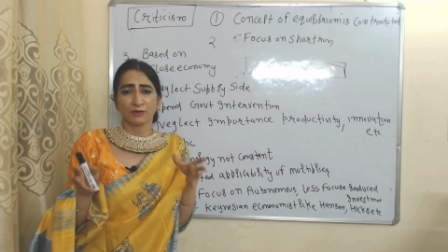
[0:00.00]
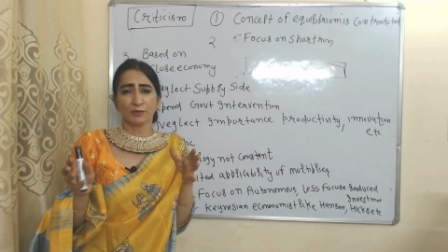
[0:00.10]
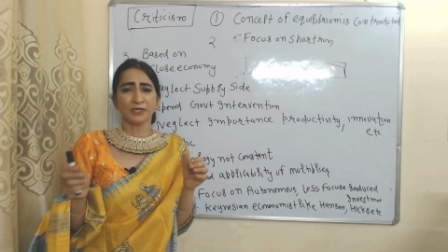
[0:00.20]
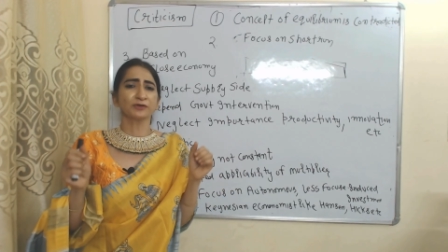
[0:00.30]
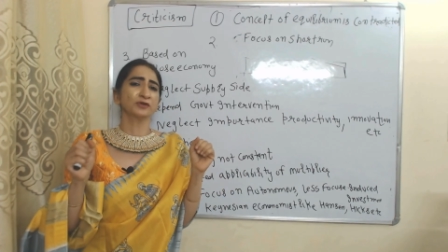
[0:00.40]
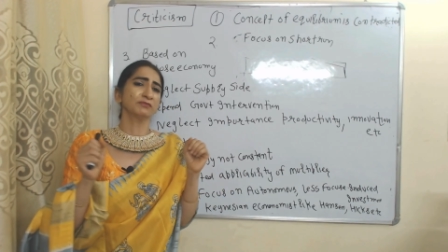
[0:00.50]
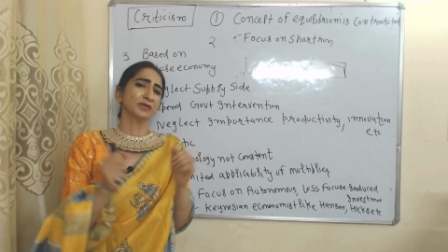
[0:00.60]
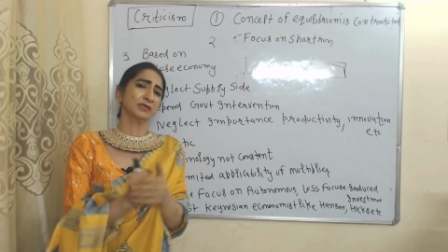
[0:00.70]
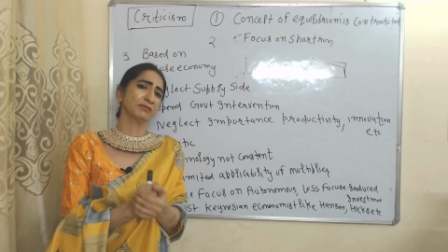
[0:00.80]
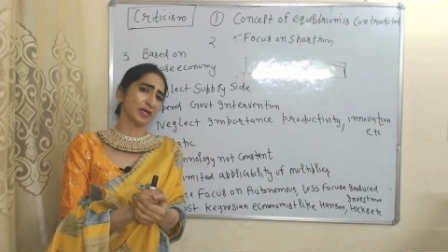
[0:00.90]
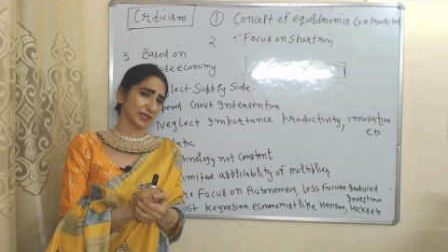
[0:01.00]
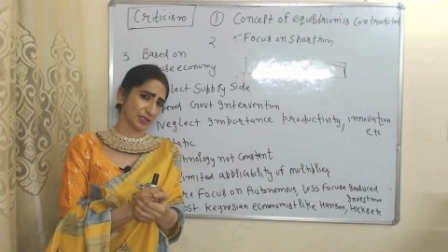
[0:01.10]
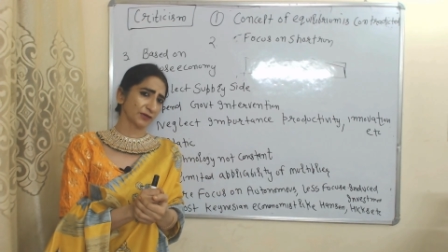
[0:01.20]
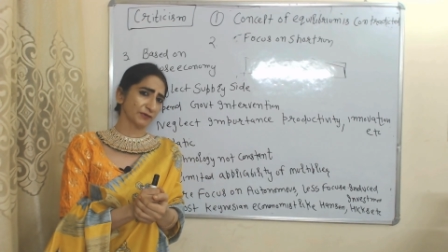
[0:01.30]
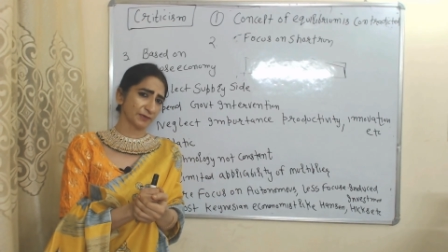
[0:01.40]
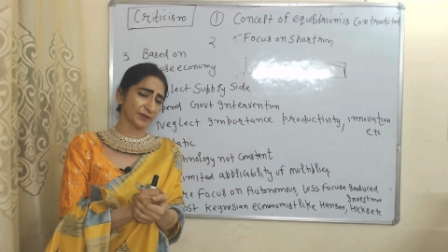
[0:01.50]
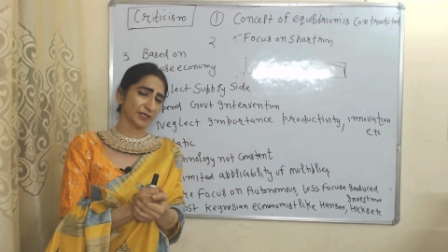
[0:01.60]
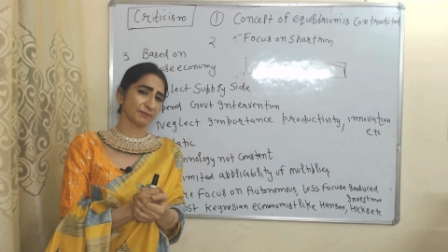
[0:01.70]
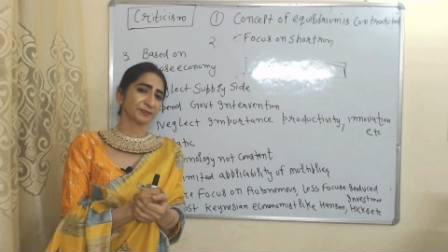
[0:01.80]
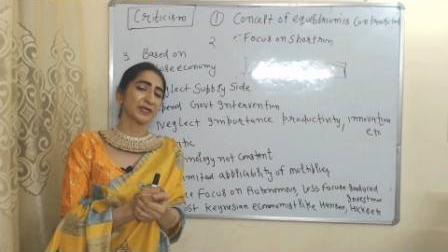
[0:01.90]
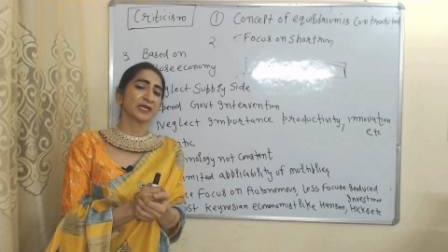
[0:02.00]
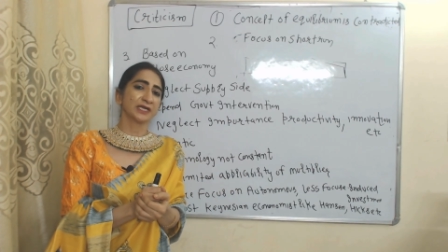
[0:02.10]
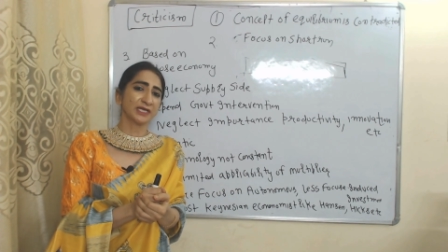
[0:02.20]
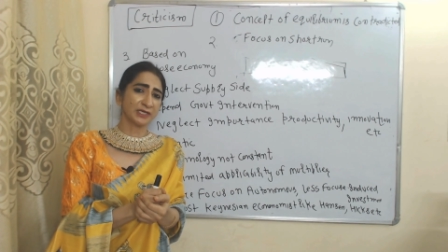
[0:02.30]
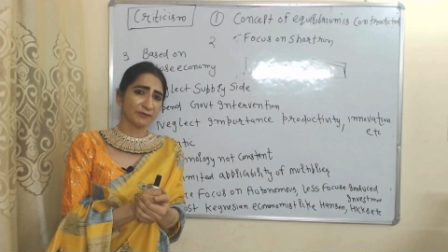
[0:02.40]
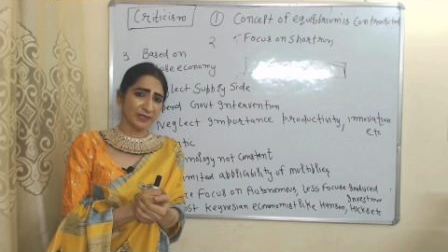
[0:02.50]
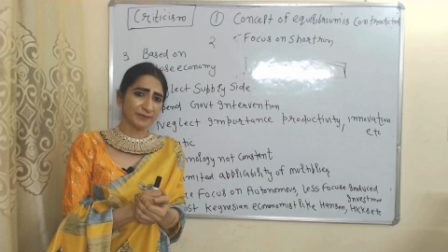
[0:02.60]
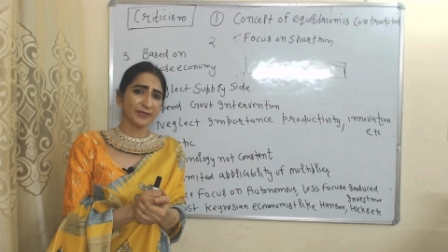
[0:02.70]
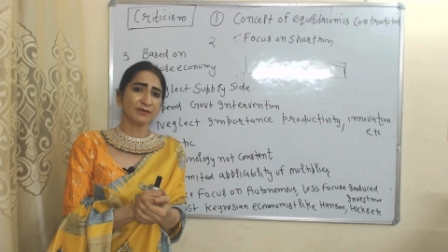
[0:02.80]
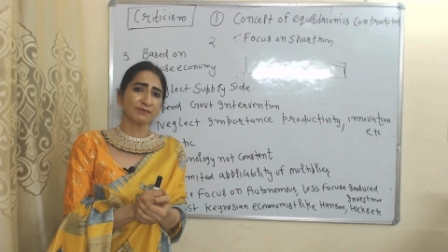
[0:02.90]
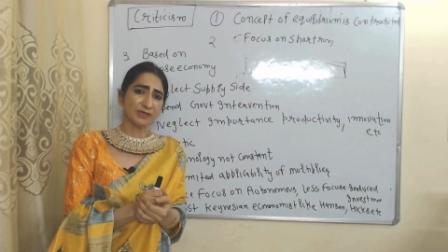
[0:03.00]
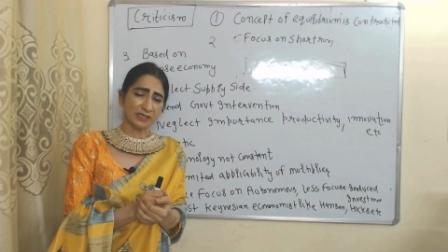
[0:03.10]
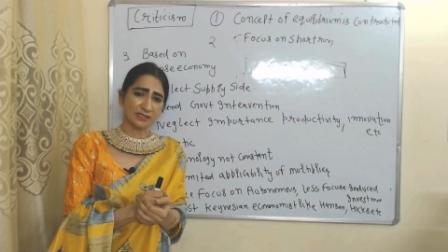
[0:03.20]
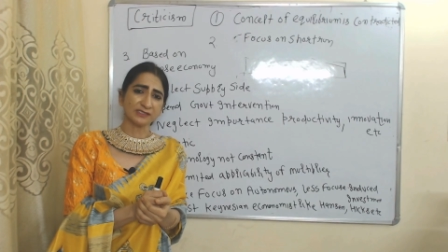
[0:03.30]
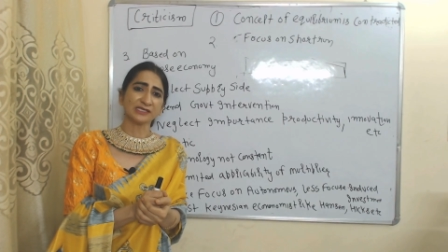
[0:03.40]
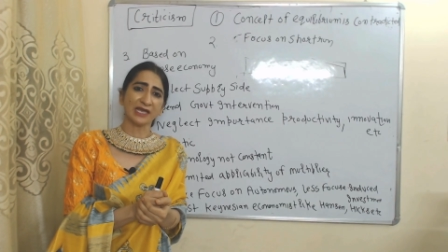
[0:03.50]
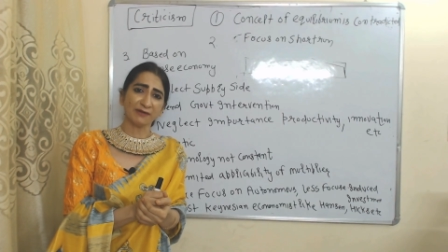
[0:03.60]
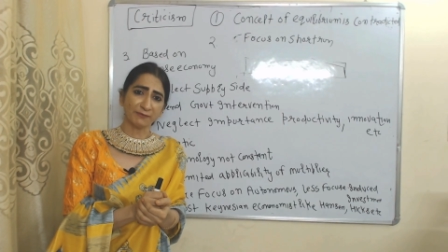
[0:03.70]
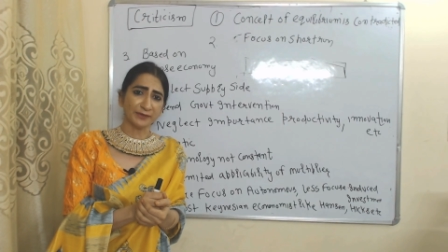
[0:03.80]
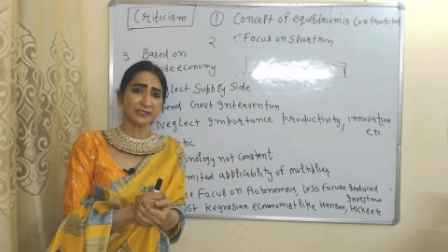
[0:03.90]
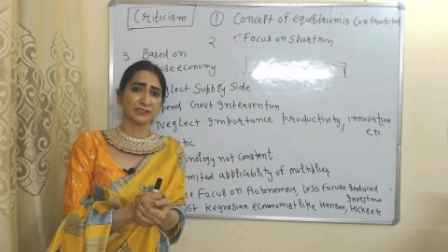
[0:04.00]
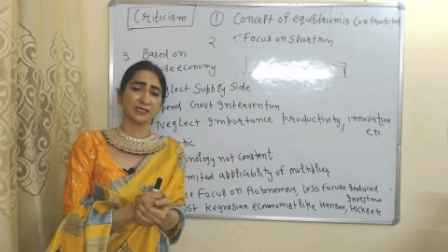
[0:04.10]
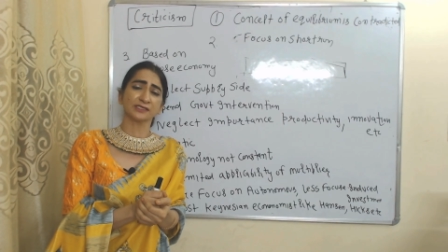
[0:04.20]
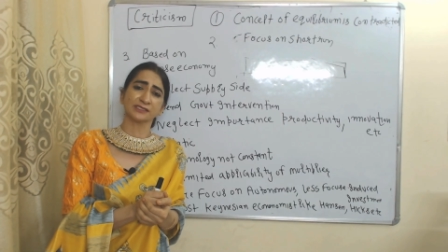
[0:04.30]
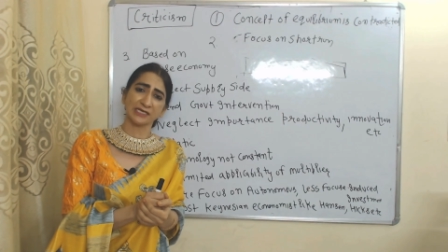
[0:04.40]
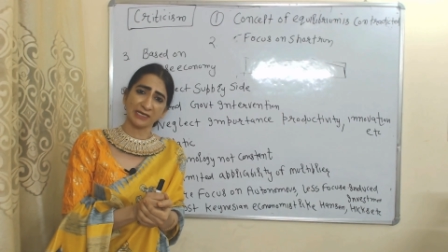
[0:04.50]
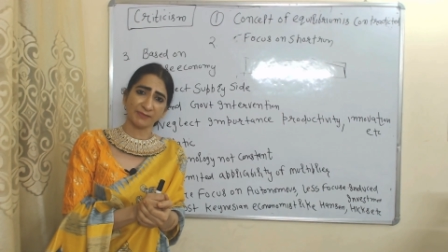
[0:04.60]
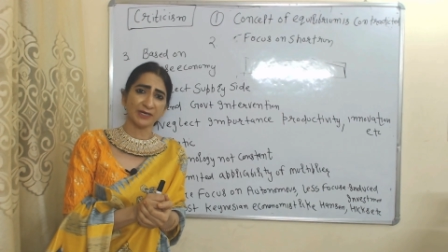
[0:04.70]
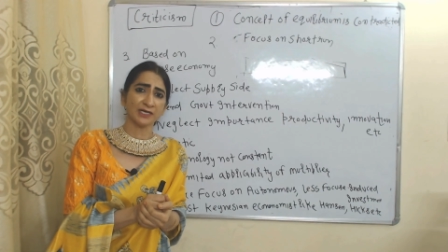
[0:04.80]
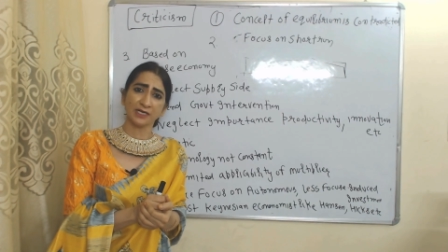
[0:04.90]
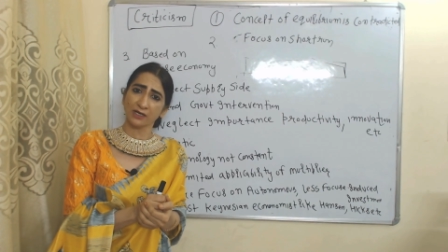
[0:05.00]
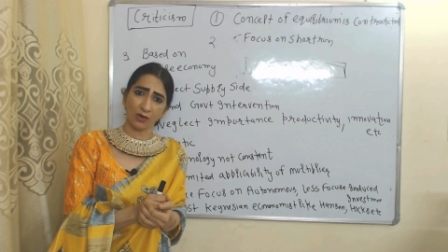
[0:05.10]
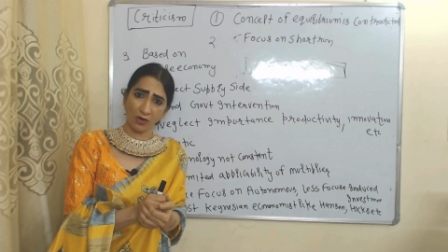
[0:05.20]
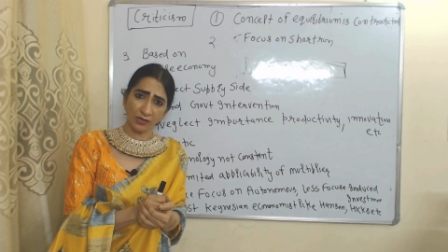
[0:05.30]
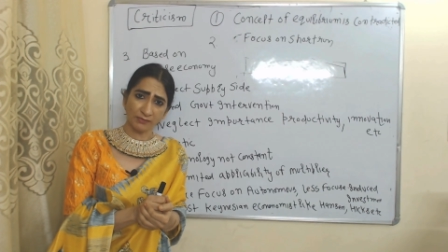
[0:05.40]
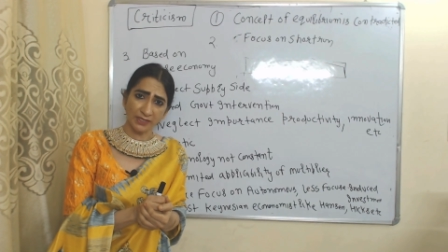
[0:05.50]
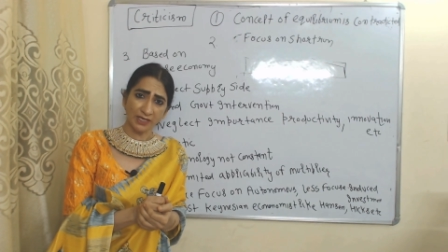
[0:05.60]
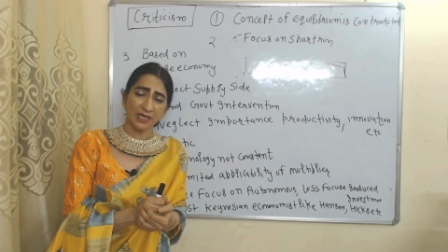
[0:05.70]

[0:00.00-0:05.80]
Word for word: What do you mean by equilibrium? Equilibrium means everything stable in economy.